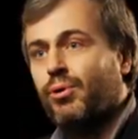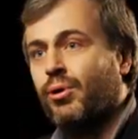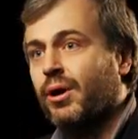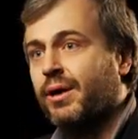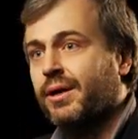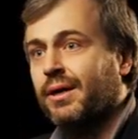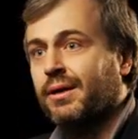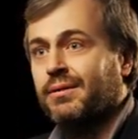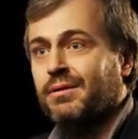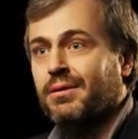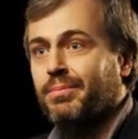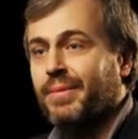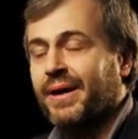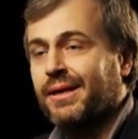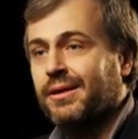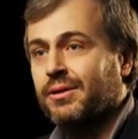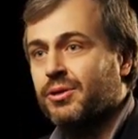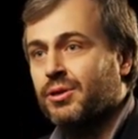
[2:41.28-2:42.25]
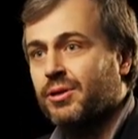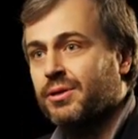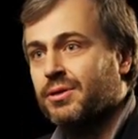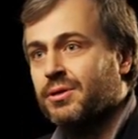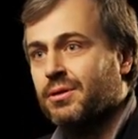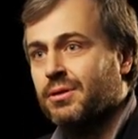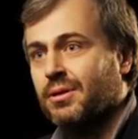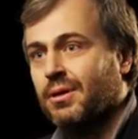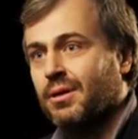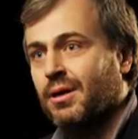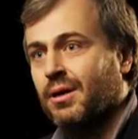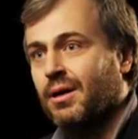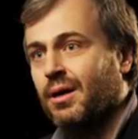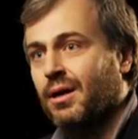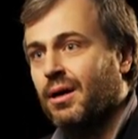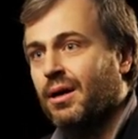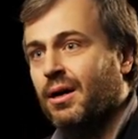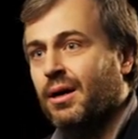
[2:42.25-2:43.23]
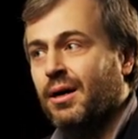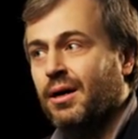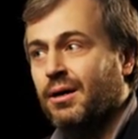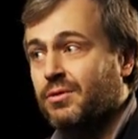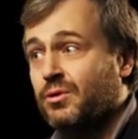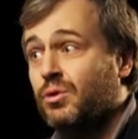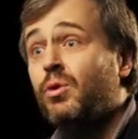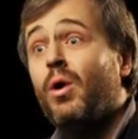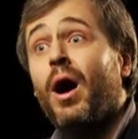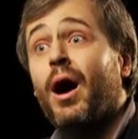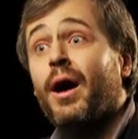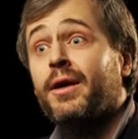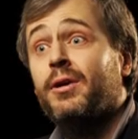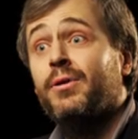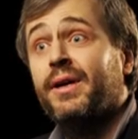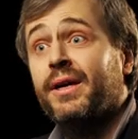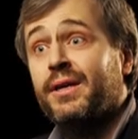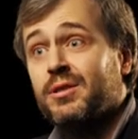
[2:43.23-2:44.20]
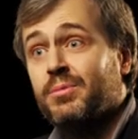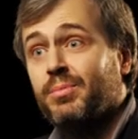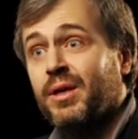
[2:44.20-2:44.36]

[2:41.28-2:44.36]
product managers, uh, you are UX